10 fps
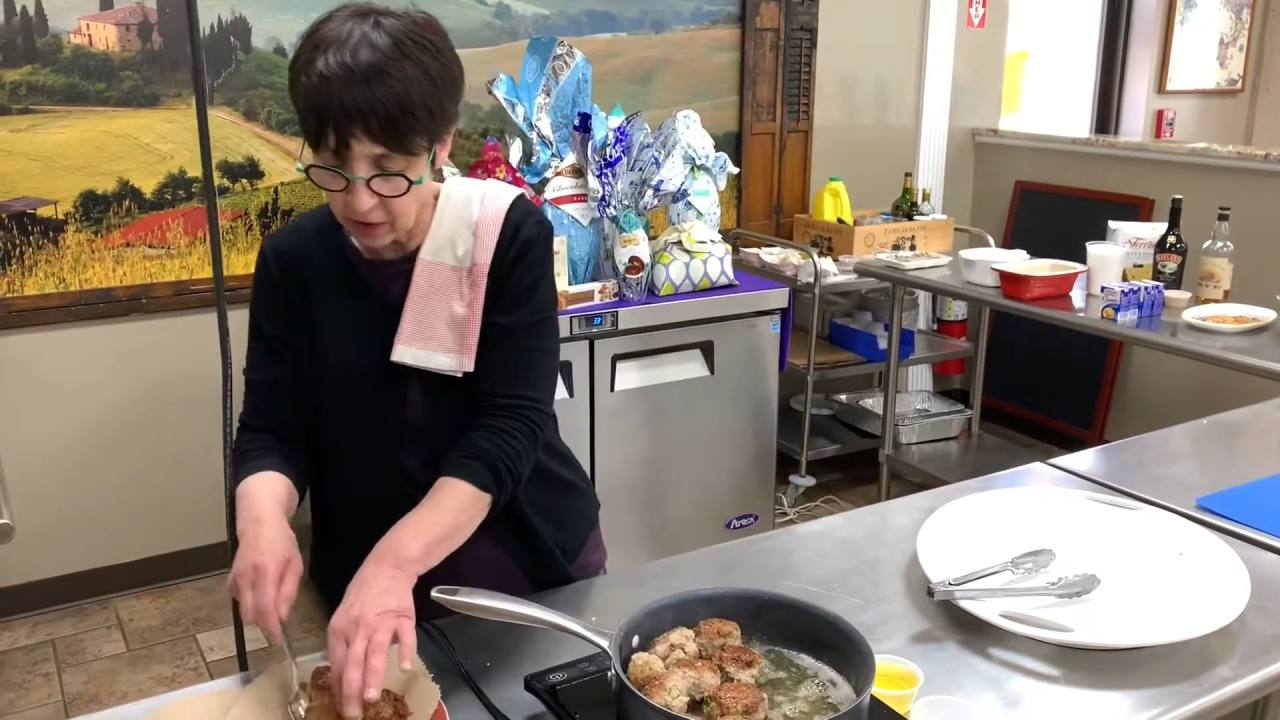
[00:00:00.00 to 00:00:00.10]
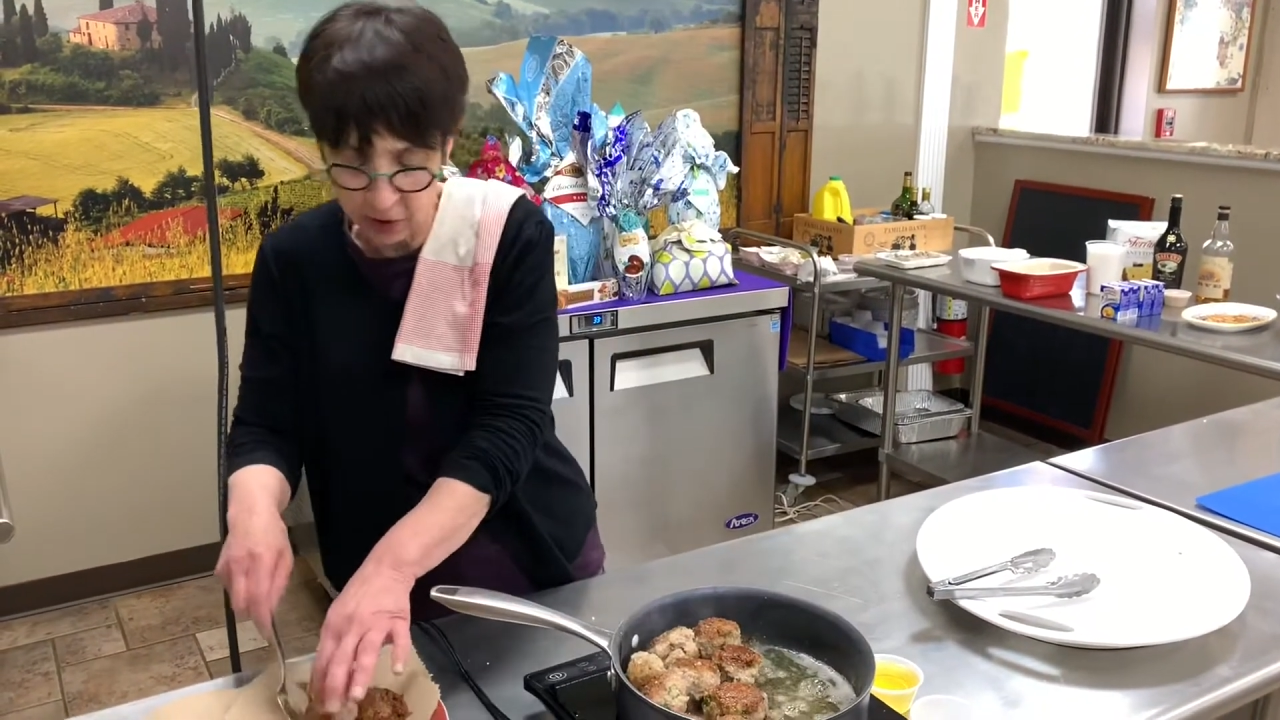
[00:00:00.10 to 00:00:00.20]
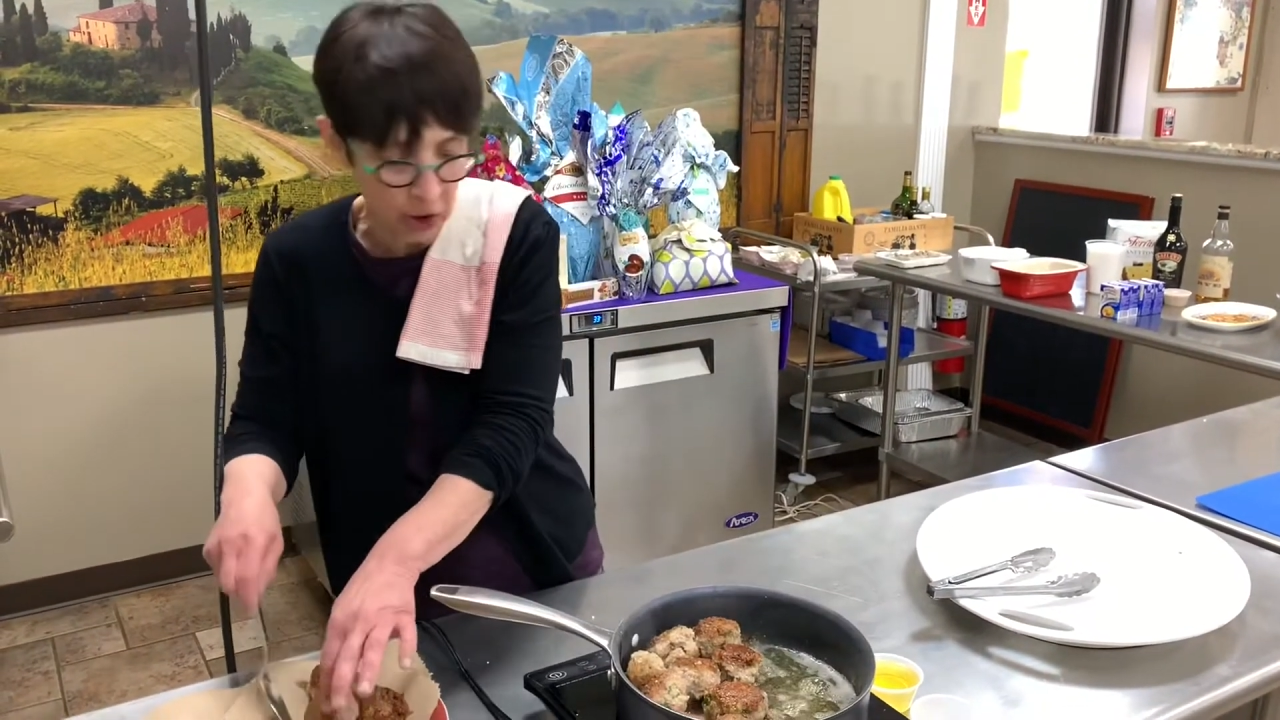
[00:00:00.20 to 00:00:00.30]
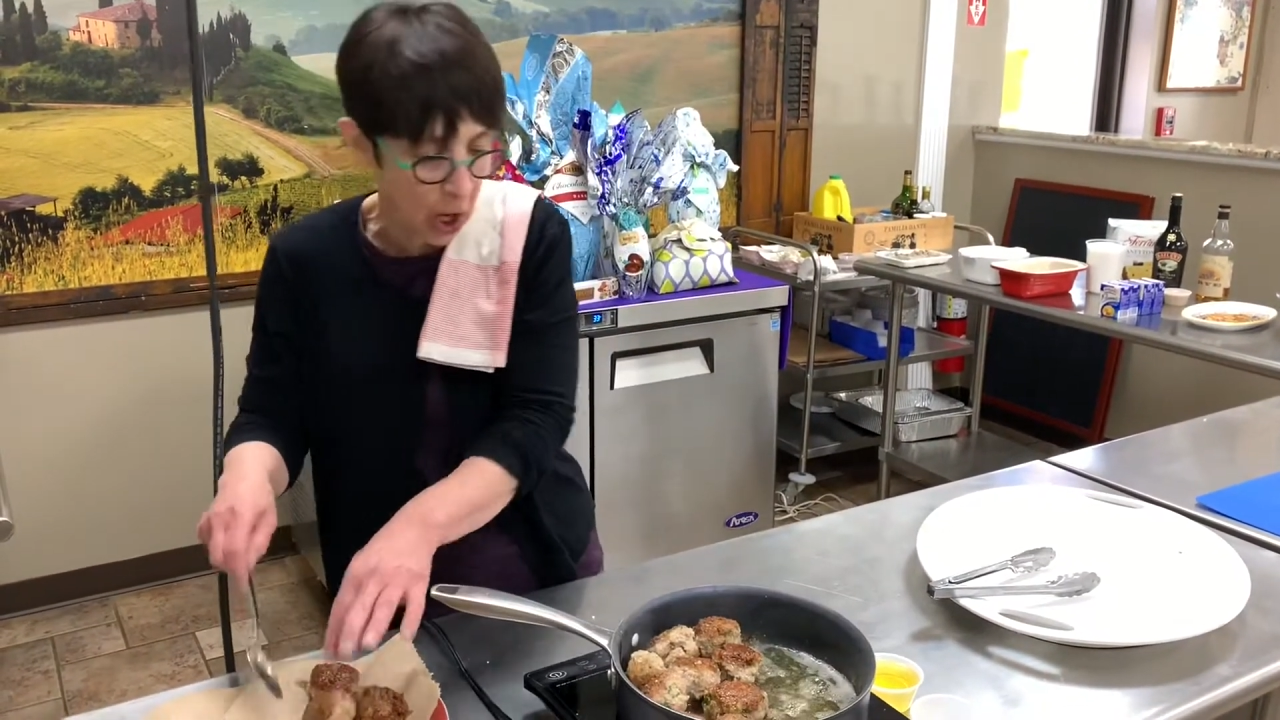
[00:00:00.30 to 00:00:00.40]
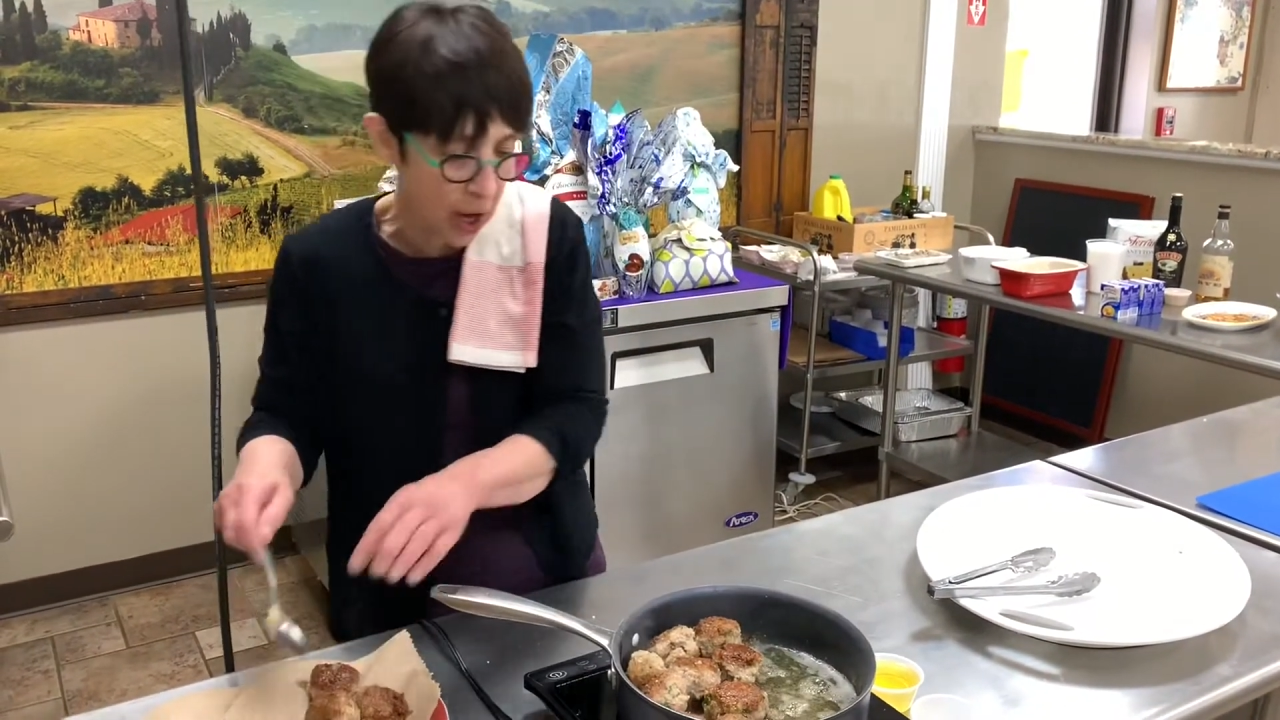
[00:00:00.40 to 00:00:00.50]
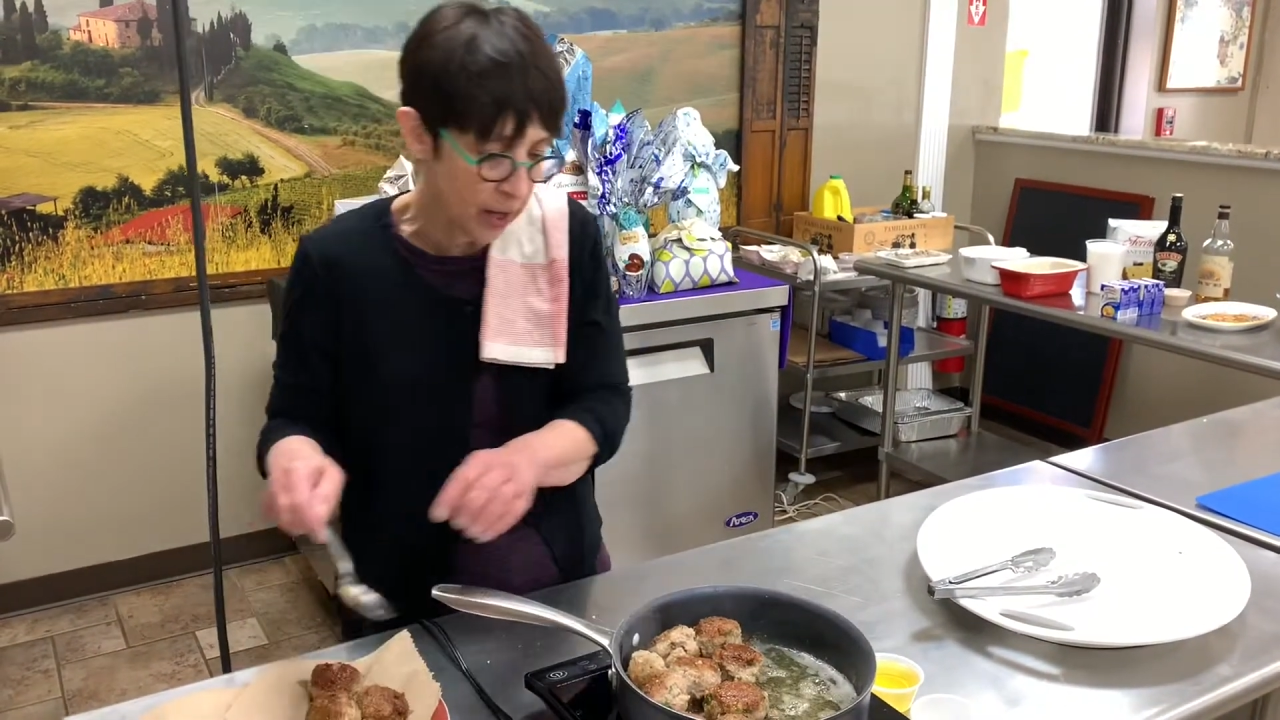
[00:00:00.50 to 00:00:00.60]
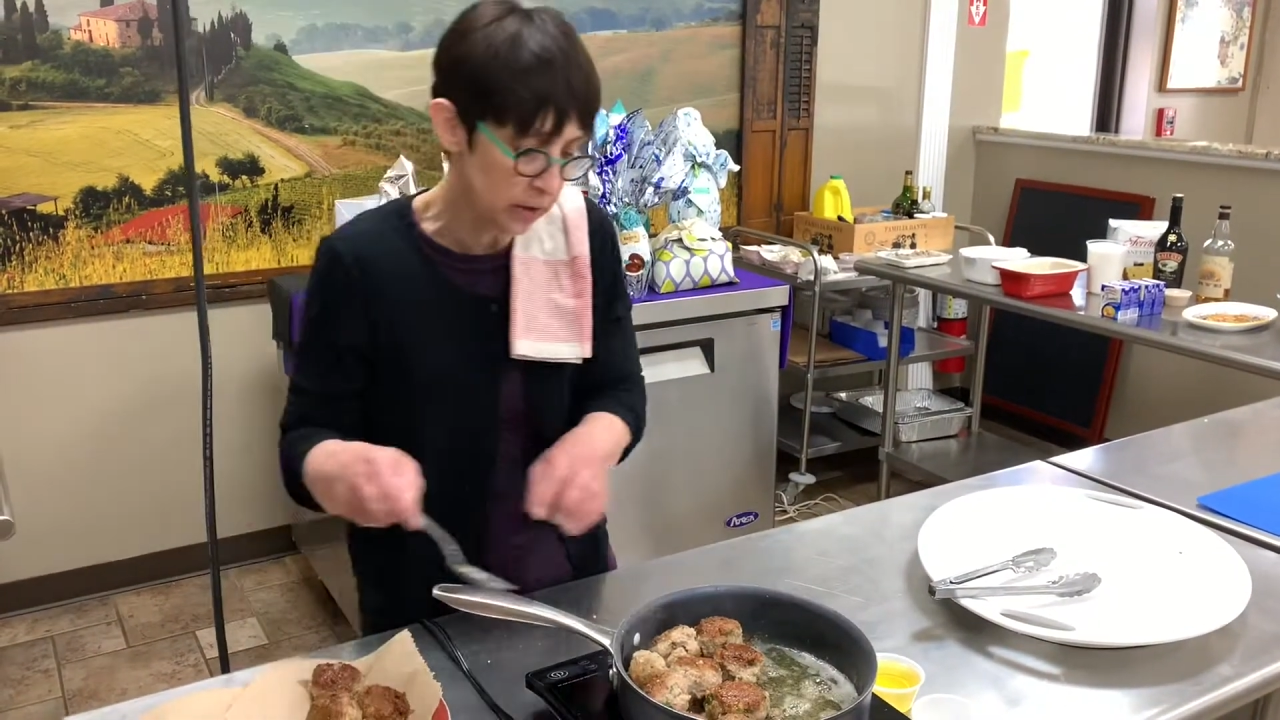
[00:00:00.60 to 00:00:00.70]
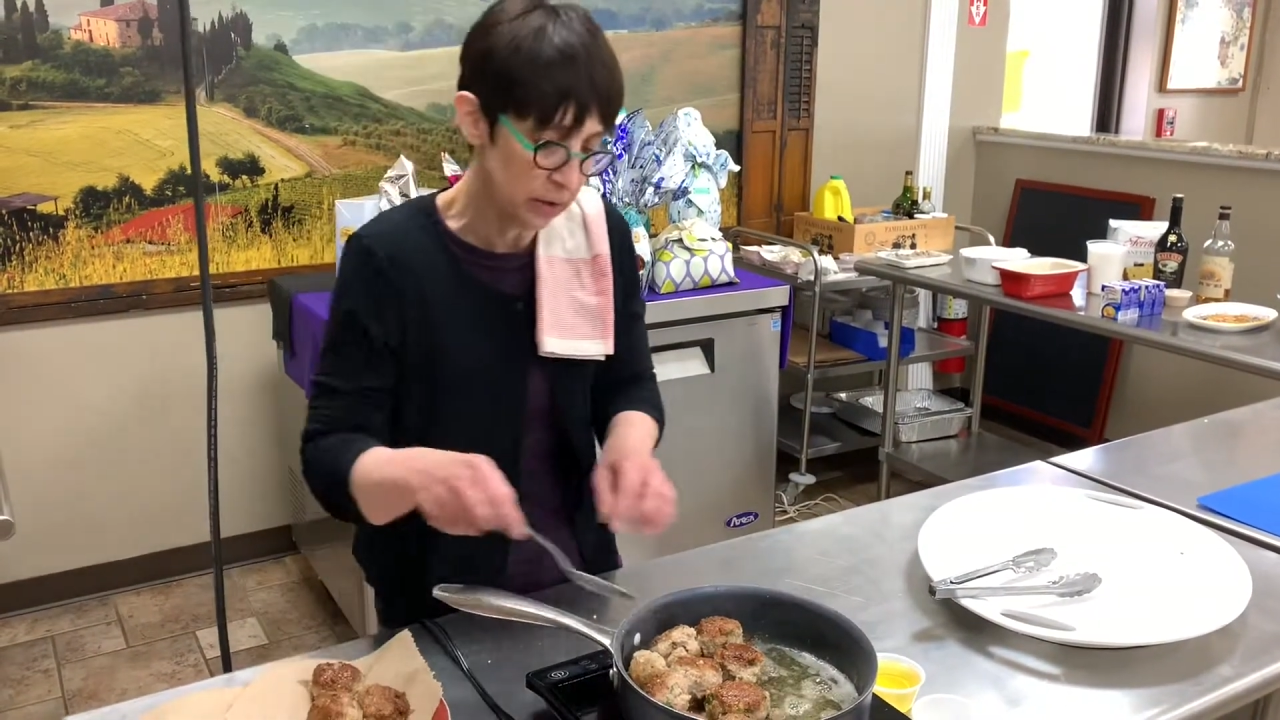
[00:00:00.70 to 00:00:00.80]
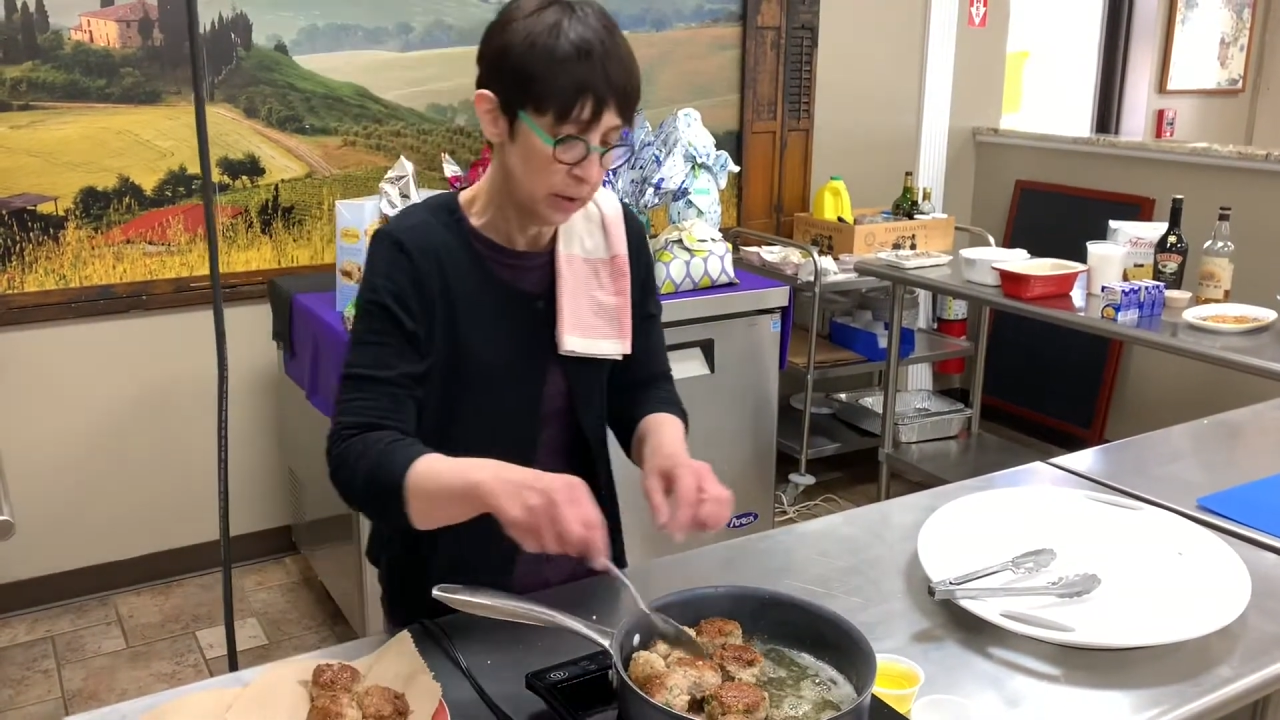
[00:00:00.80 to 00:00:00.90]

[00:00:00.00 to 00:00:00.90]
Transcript: sauce?